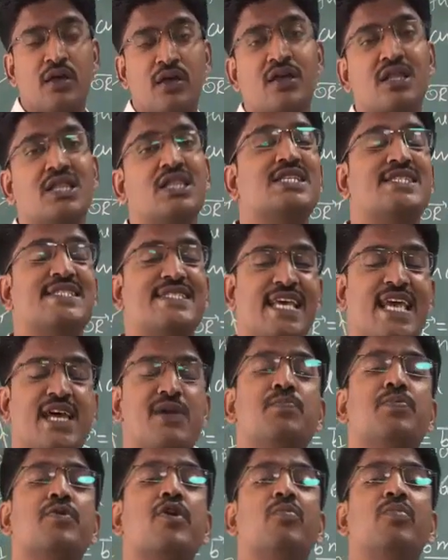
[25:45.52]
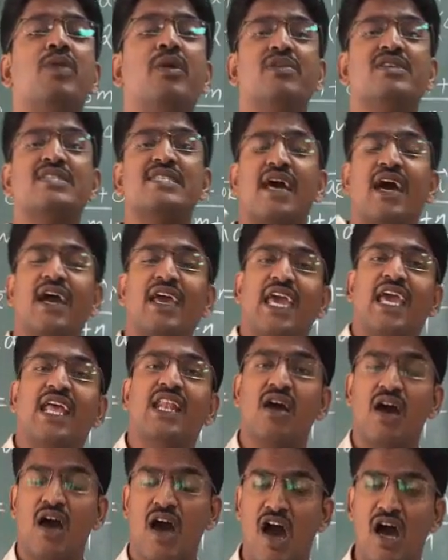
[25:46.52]
The same problem is
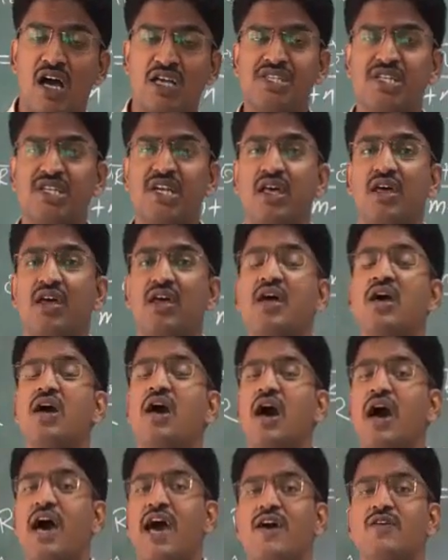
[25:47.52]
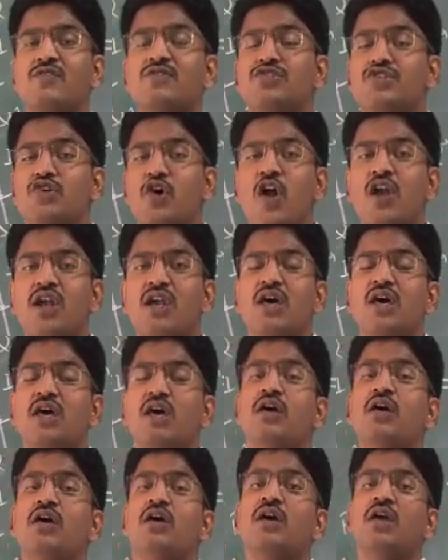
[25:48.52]
again asked. I have solved
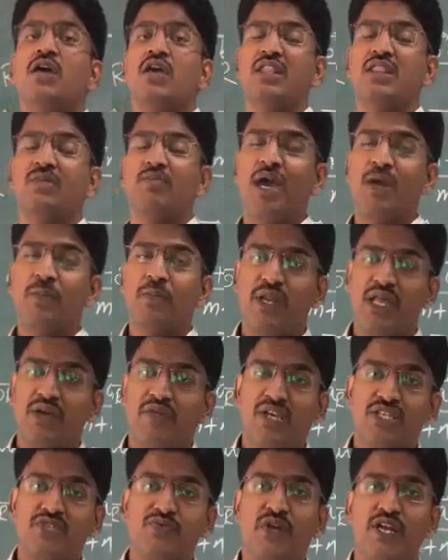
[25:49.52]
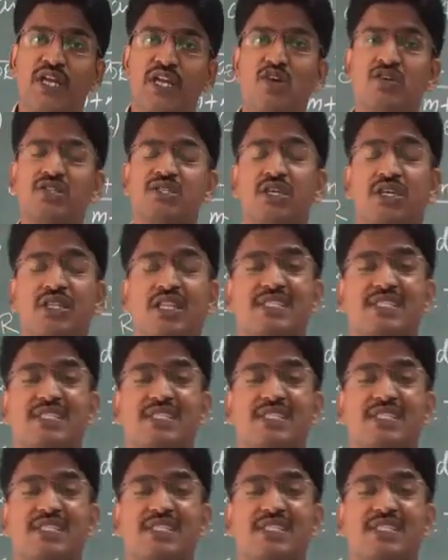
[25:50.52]
in my previous videos. The